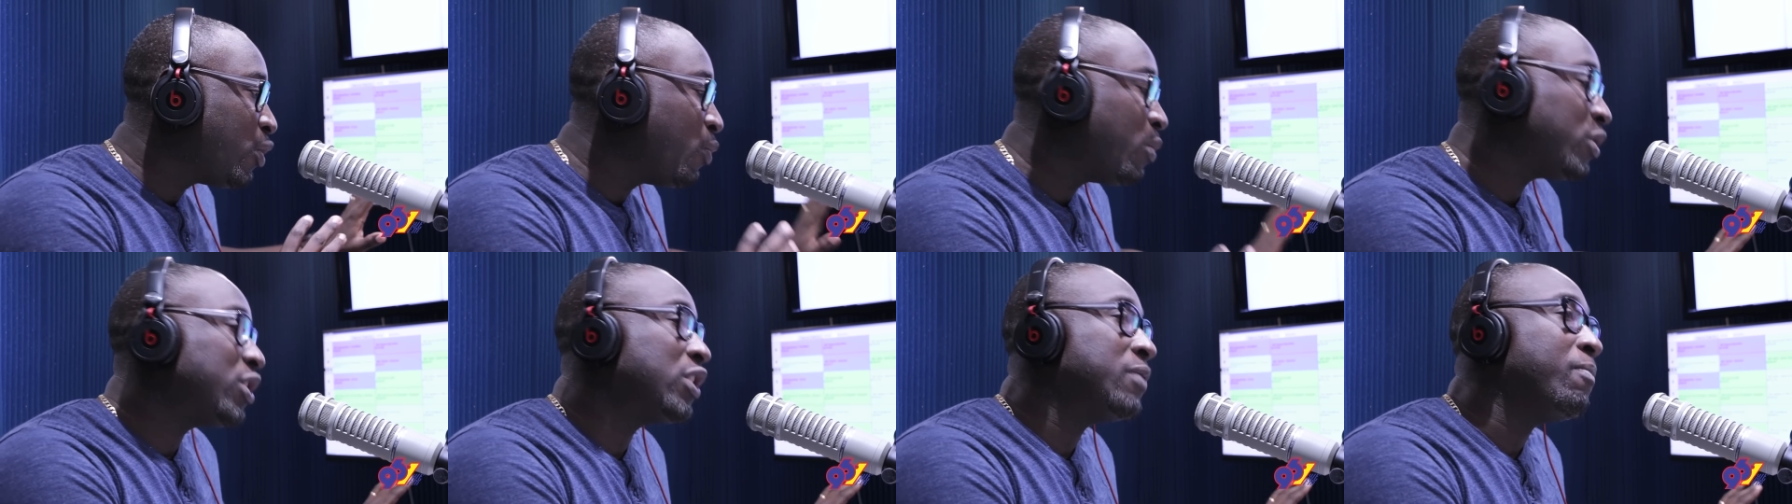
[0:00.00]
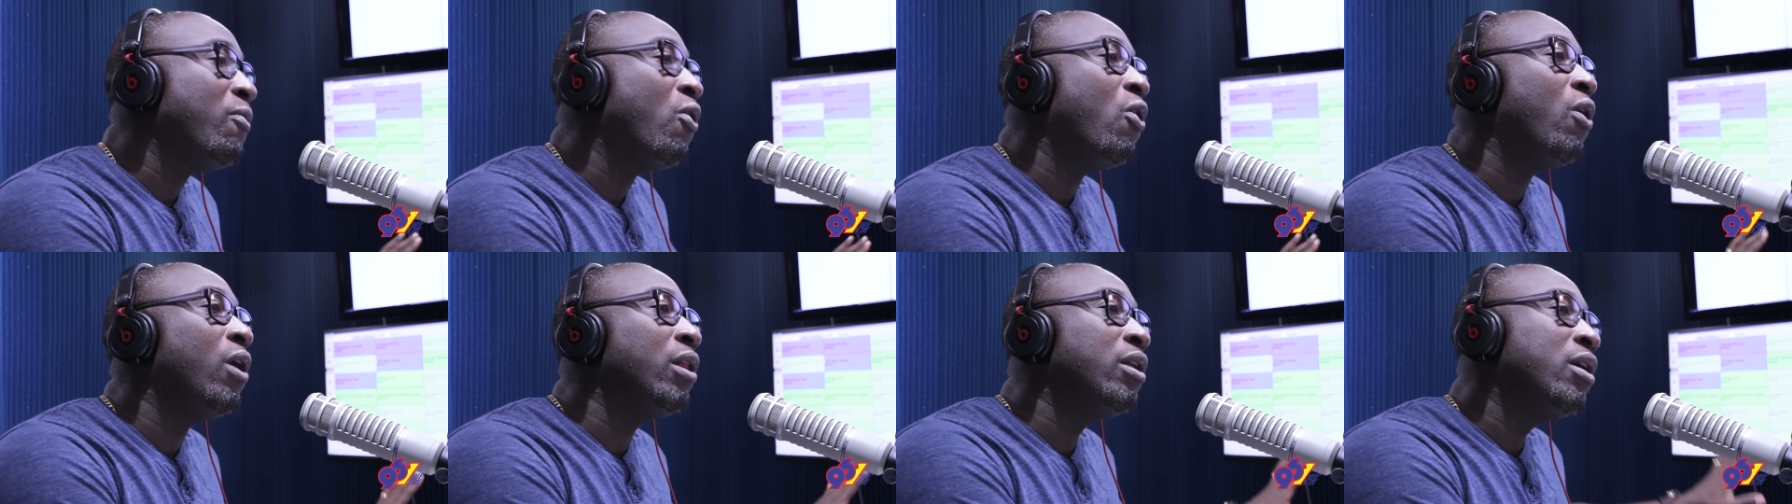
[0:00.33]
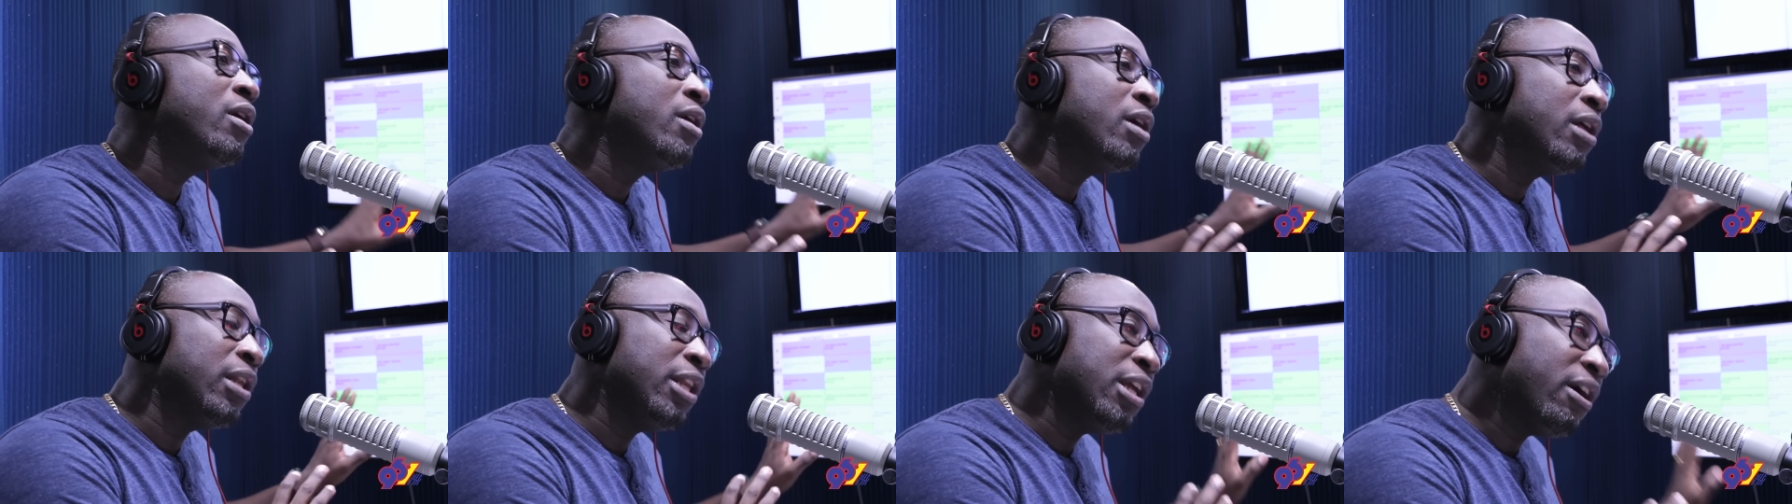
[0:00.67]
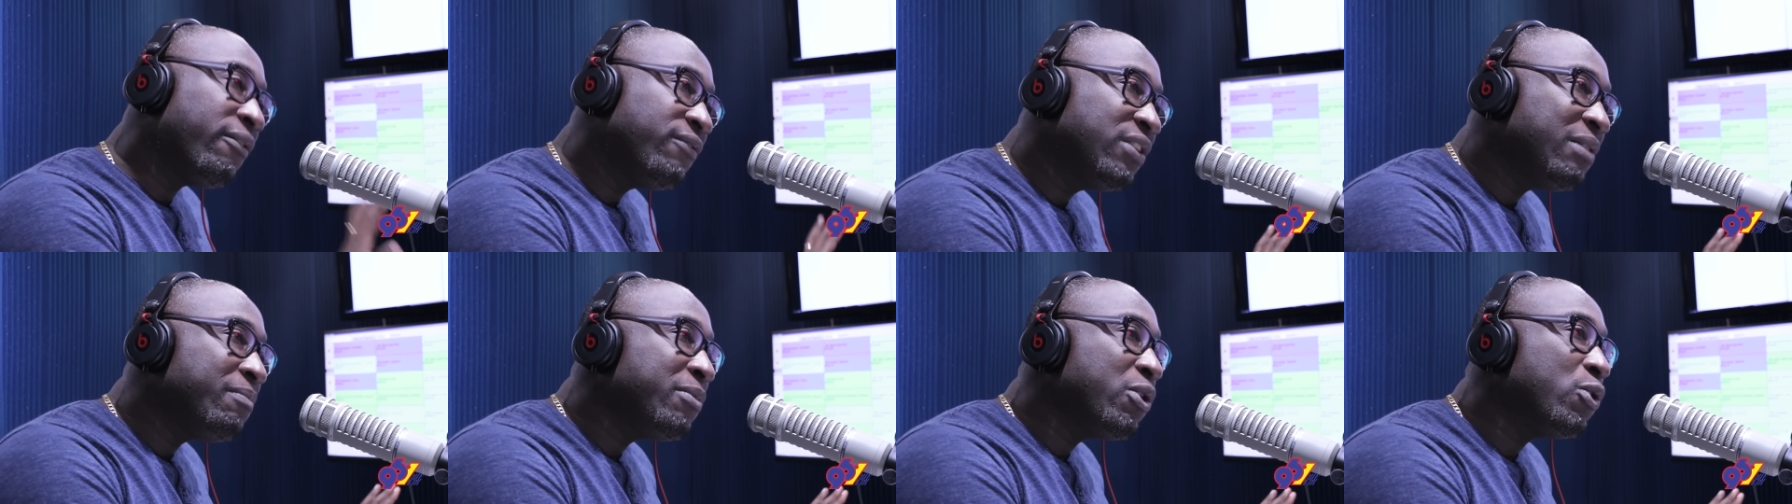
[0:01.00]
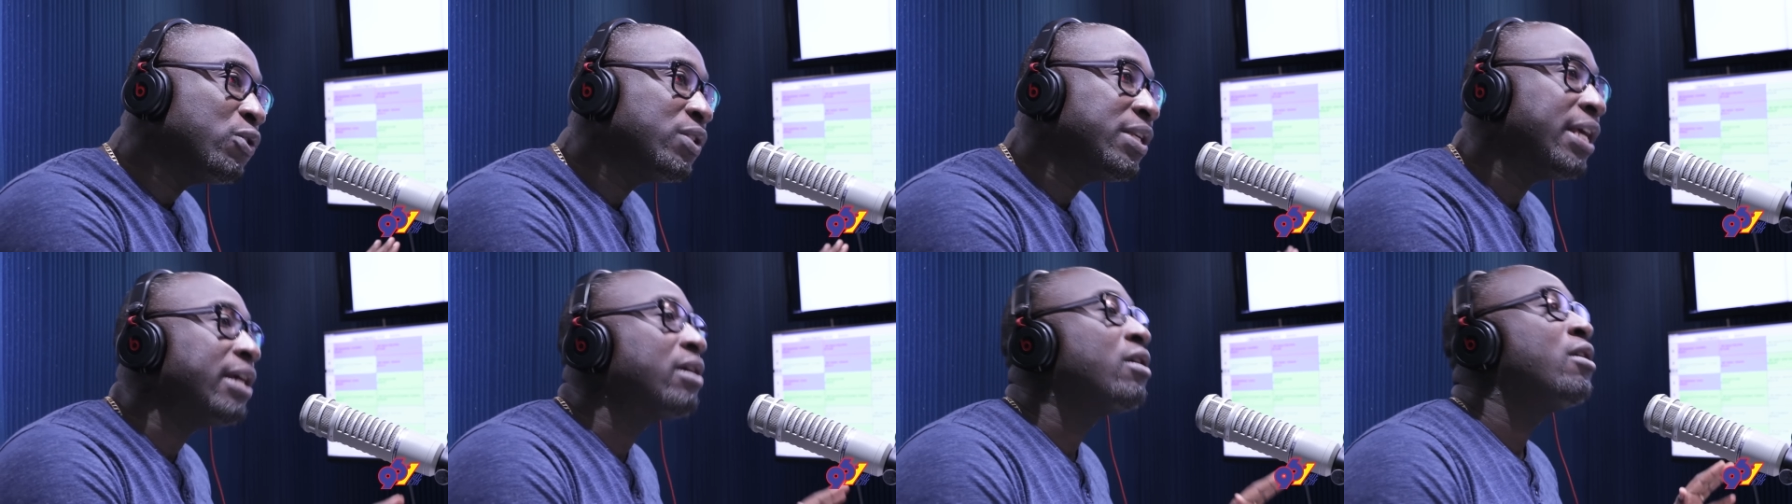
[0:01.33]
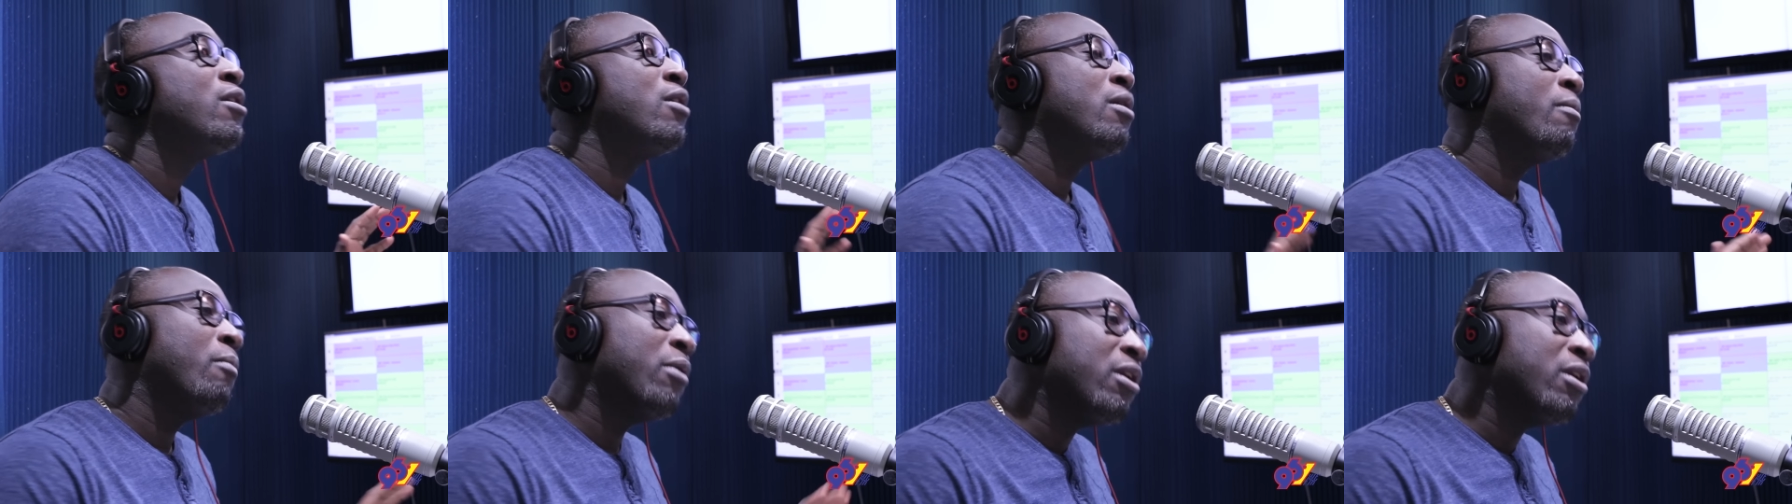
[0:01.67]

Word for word: you were small, loved the music,